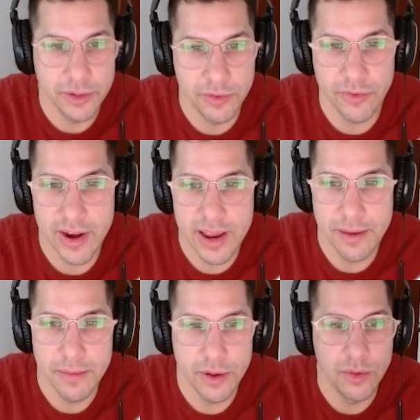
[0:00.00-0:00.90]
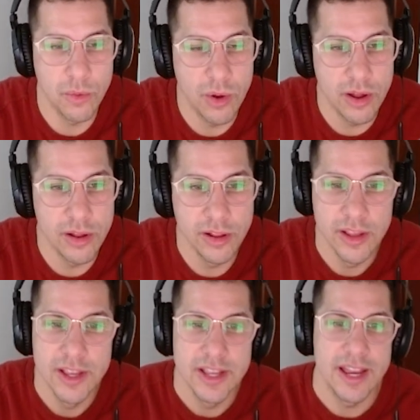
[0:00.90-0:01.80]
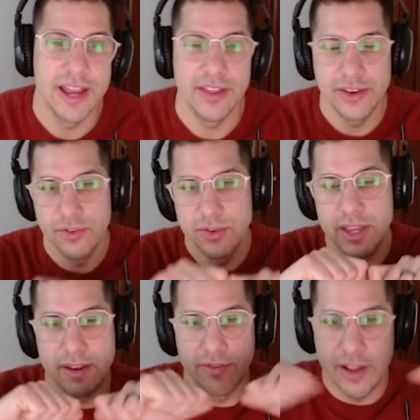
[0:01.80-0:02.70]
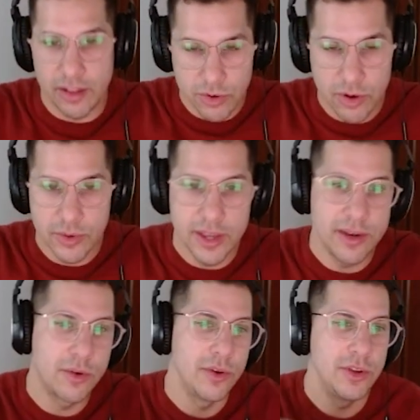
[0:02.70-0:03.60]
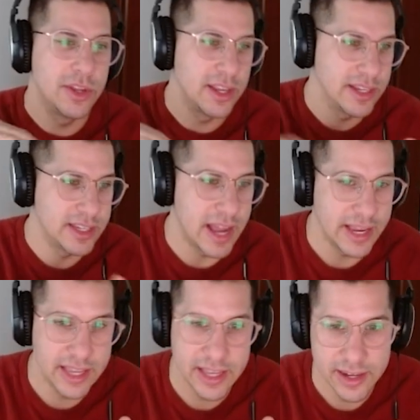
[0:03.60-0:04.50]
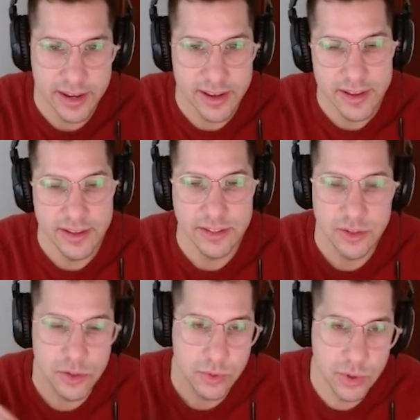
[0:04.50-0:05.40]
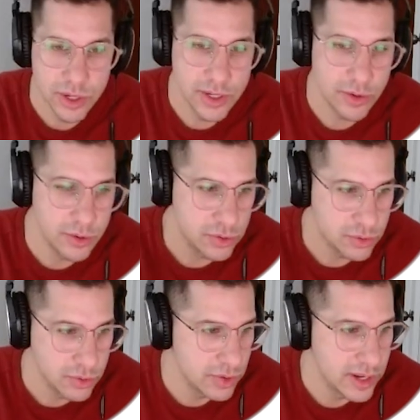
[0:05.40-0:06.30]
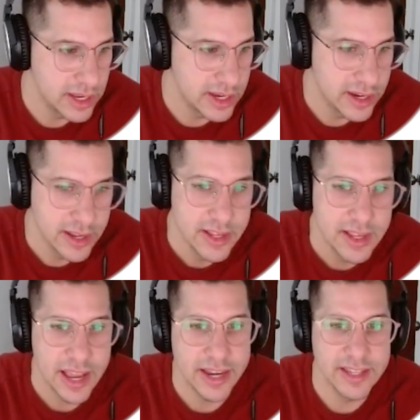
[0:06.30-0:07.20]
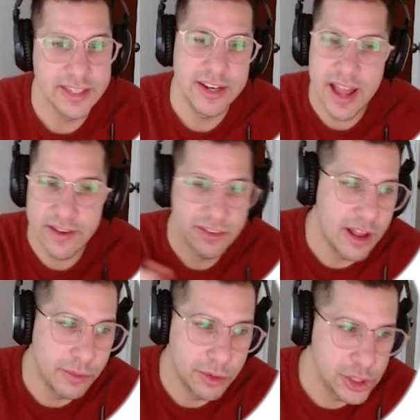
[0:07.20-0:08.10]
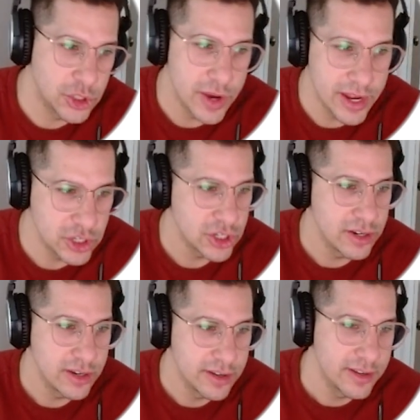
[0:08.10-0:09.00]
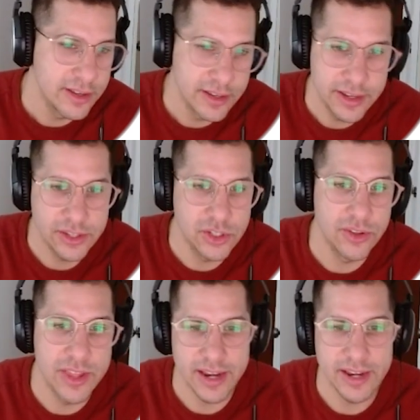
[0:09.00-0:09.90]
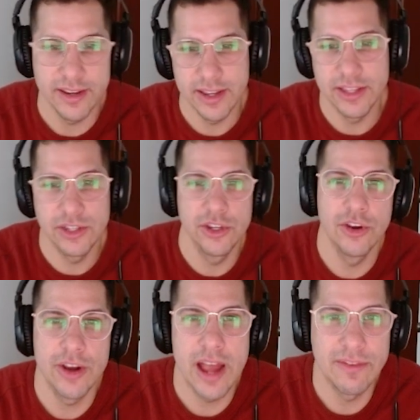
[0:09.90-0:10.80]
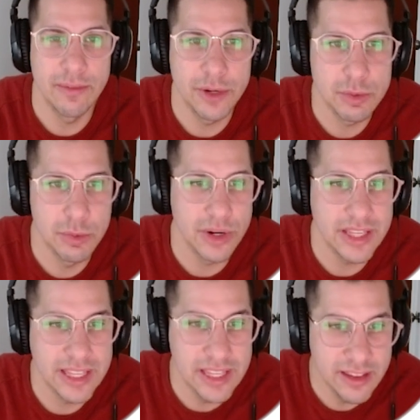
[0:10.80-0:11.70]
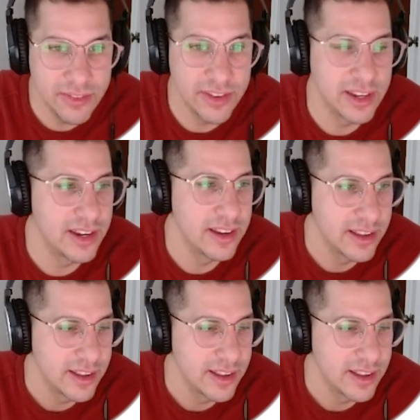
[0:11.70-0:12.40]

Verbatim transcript: a frame on the wall and then you can velcro it or you can tack it to the wood or screw it in and it's gonna have a lot more stretch so that it's you're gonna have a much more even